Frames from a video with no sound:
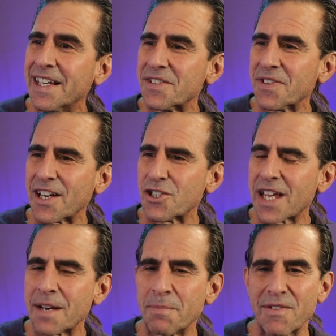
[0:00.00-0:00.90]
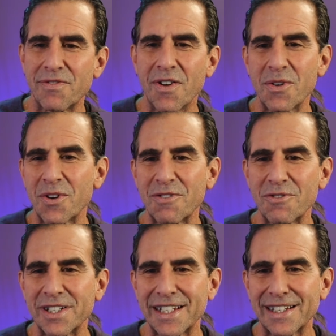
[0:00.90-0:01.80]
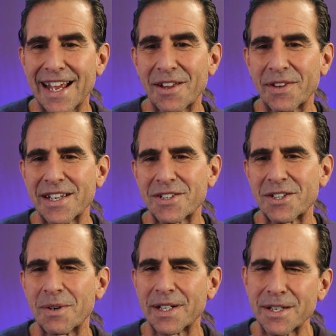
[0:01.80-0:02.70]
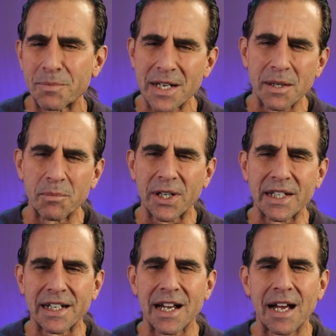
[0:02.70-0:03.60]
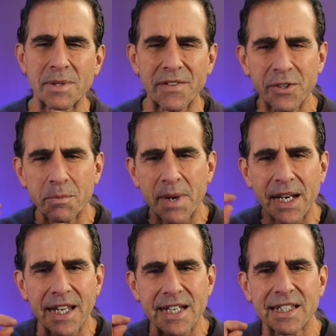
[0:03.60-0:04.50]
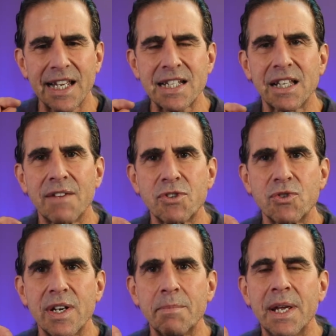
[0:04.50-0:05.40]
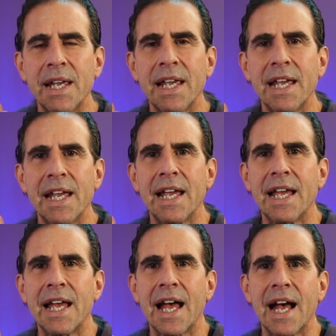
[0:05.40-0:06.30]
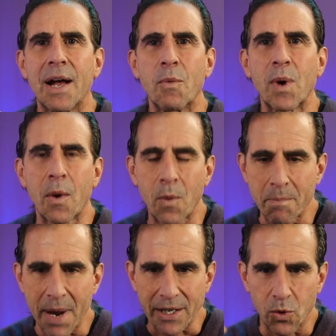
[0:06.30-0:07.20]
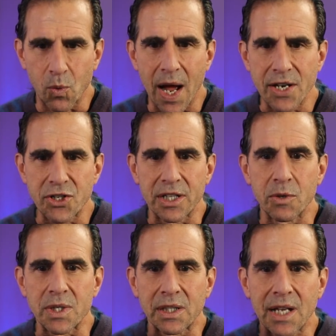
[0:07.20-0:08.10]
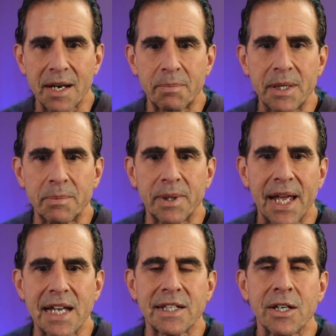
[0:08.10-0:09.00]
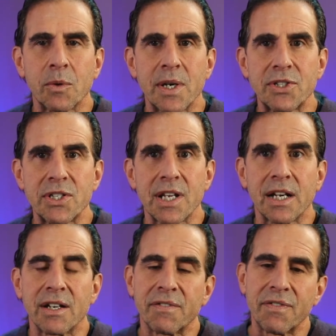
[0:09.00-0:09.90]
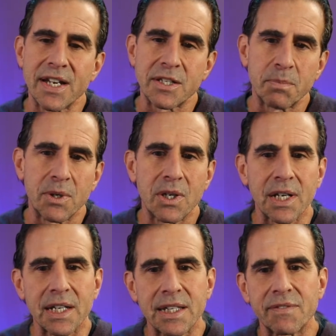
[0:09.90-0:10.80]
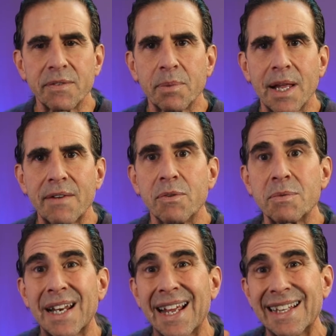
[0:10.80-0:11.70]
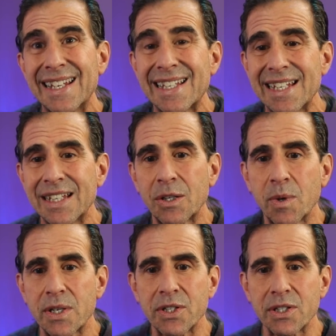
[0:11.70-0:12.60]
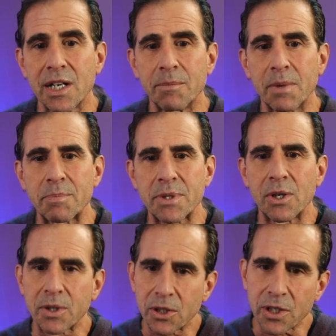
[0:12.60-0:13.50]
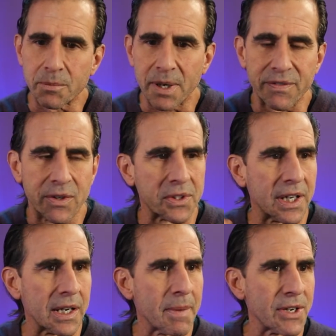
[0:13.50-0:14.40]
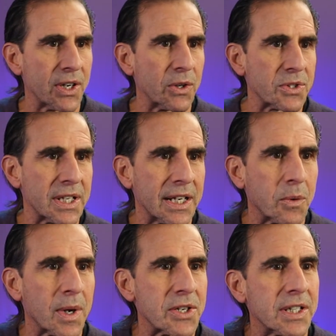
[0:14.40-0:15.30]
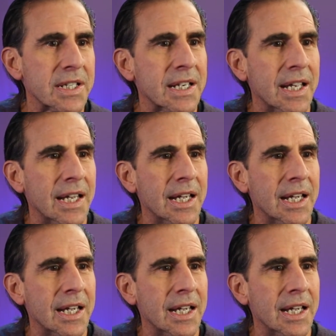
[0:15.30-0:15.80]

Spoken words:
It's when I just had my phone on really loud there, so like sometimes I'm looking at the comments. I feel bad. Last live stream, when I went back to watch it, there was a lot of people asking questions like on Facebook and different platforms that I didn't see the questions come up. So I'm going to look on my phone today to make sure I don't see any questions.